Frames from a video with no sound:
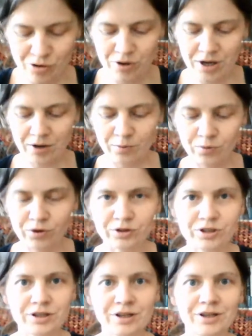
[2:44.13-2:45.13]
yet what
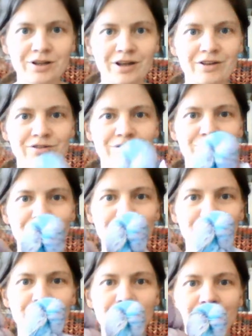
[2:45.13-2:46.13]
these two
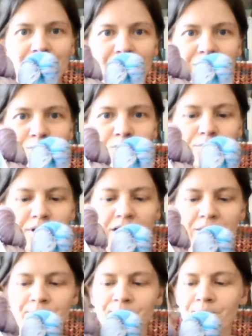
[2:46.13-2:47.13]
will become.